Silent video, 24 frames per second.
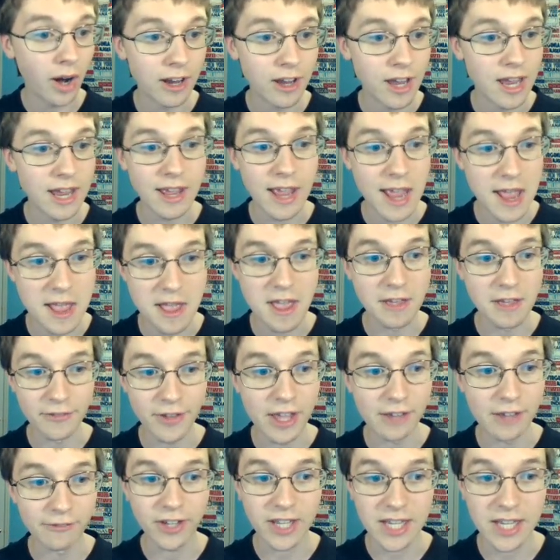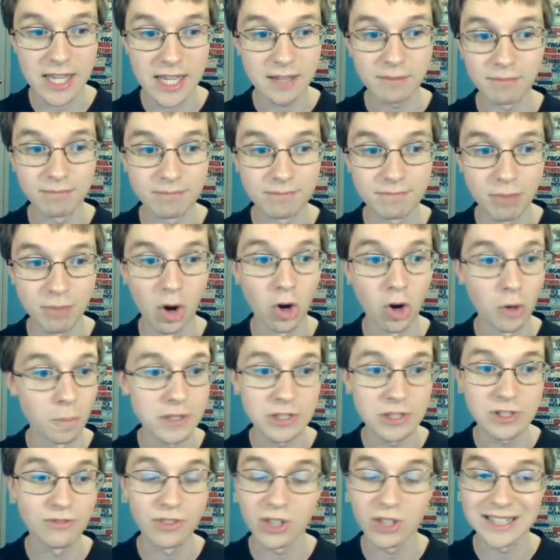if he
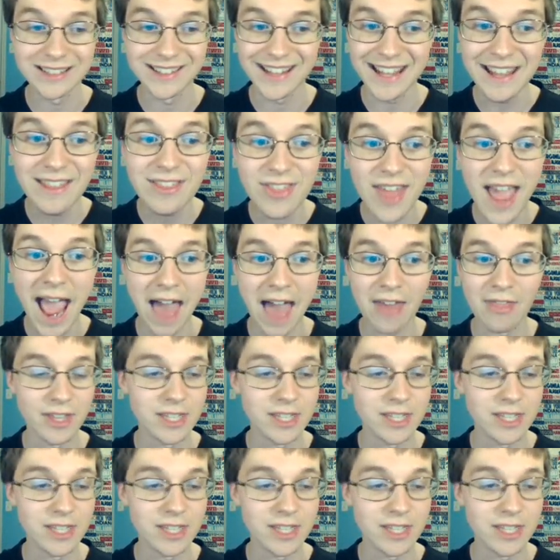purposefully did that,